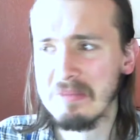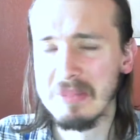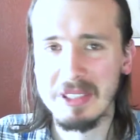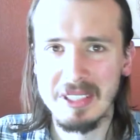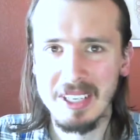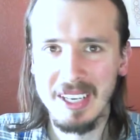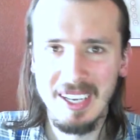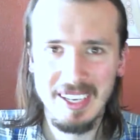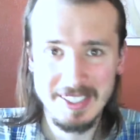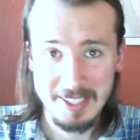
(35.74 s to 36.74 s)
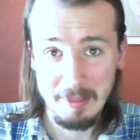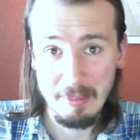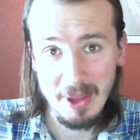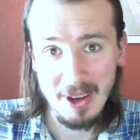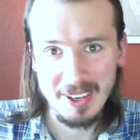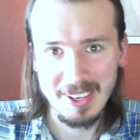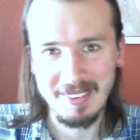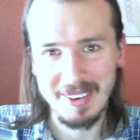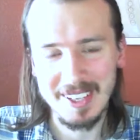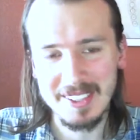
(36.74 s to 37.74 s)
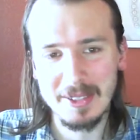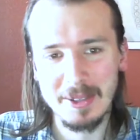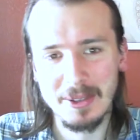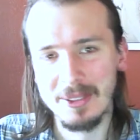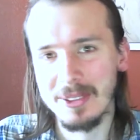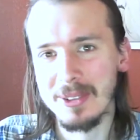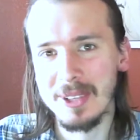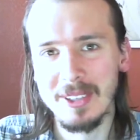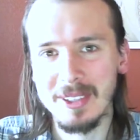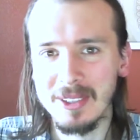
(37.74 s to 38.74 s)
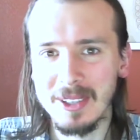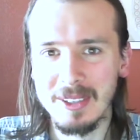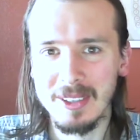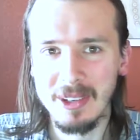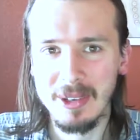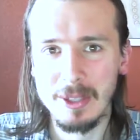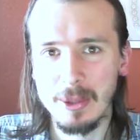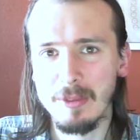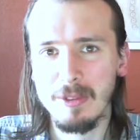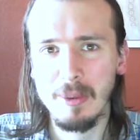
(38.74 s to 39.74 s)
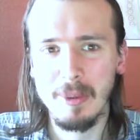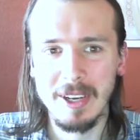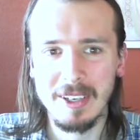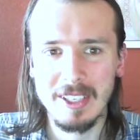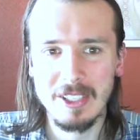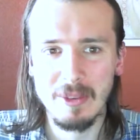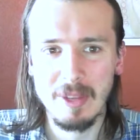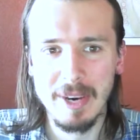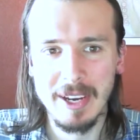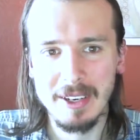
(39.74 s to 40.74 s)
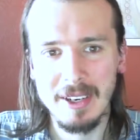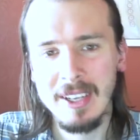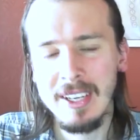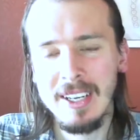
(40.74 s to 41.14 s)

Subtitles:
it's like blogging, right? So you can create your own format and it doesn't really matter.